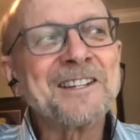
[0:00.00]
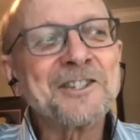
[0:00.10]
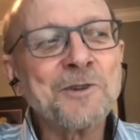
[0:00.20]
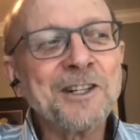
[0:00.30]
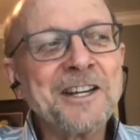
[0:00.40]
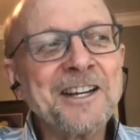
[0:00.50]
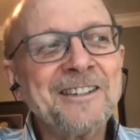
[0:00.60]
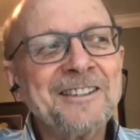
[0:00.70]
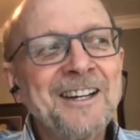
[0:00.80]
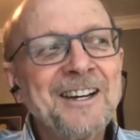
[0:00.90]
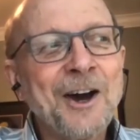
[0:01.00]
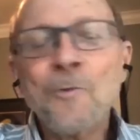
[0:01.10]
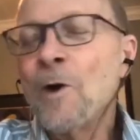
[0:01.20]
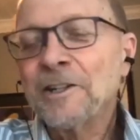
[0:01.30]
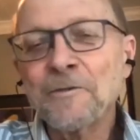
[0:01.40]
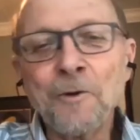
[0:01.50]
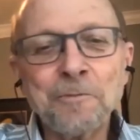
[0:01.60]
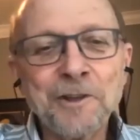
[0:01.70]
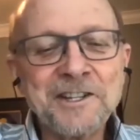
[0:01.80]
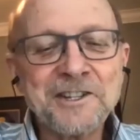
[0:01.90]
really a wonderful
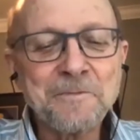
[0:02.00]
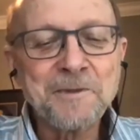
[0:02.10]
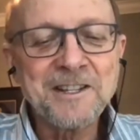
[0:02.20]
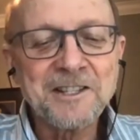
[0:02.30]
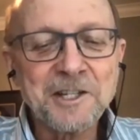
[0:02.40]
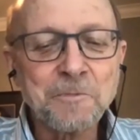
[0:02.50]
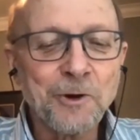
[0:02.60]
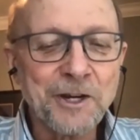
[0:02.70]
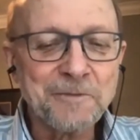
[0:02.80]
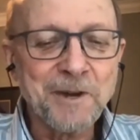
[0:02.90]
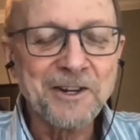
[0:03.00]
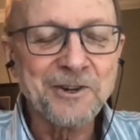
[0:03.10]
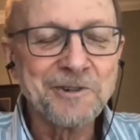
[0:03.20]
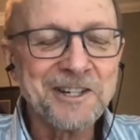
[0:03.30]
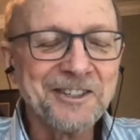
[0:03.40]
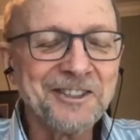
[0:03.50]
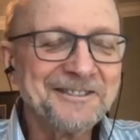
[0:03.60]
place to be at this point in my career.